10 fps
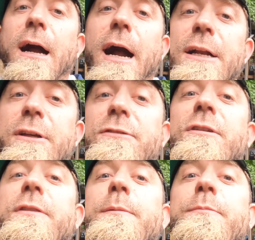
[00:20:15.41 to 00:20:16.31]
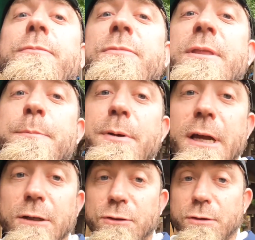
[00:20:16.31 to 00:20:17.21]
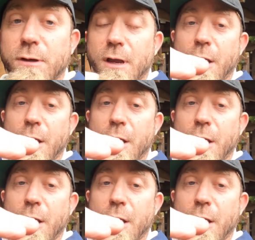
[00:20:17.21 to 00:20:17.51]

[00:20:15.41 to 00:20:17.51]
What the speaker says: adjusted the pitch.